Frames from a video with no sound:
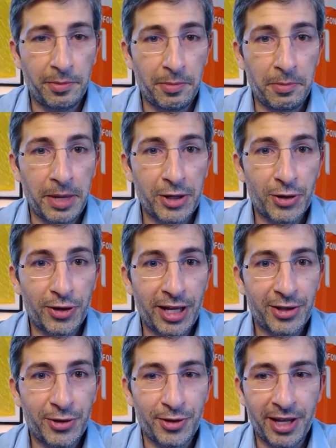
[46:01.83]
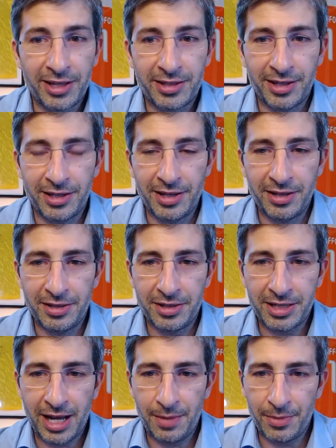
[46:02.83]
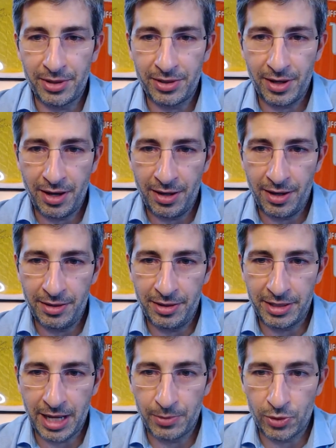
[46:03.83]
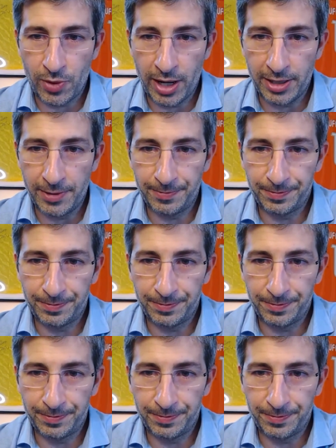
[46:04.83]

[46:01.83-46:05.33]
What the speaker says: make sure that you get the times right.